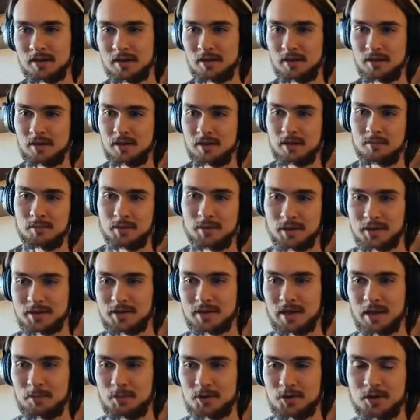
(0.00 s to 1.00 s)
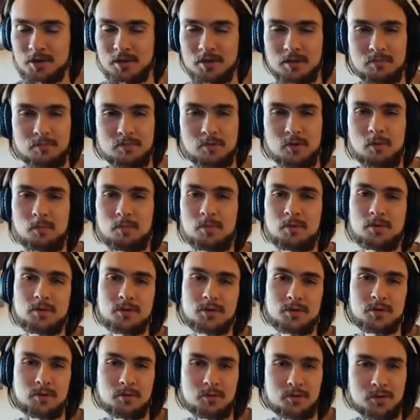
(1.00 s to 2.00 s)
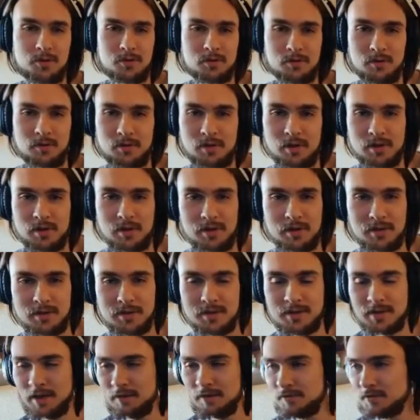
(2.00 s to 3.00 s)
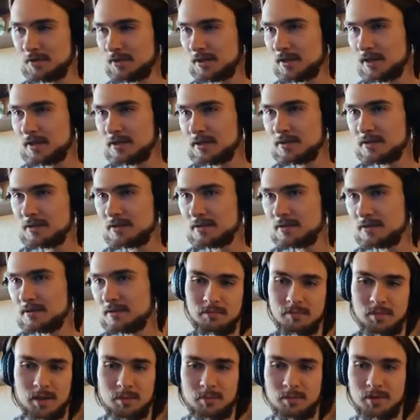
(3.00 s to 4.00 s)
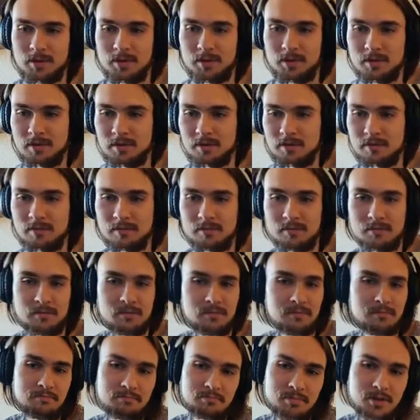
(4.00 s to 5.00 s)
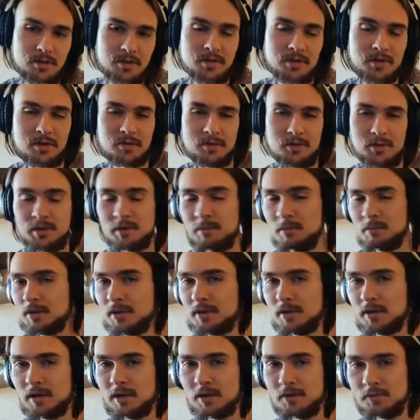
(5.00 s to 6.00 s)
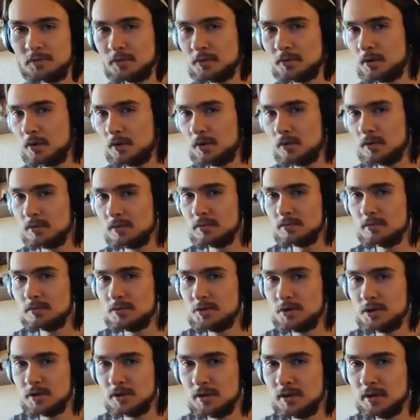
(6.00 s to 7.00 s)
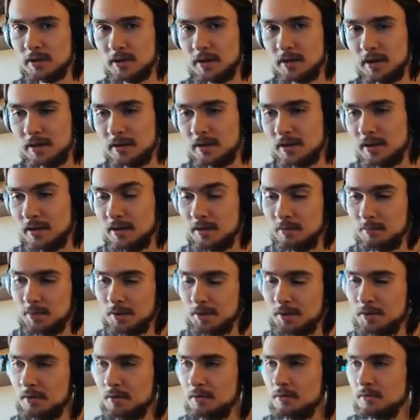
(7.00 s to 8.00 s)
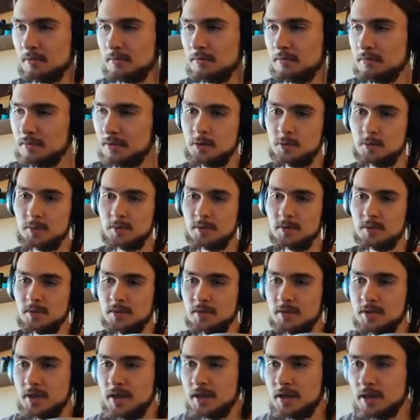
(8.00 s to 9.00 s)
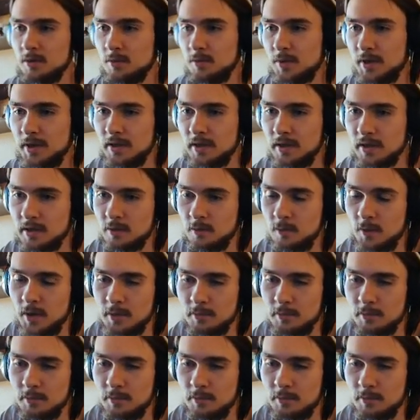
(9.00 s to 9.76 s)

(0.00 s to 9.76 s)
by establishing proper social safety nets. Maybe considering Medicare for all, shit like that. But no, it will take away like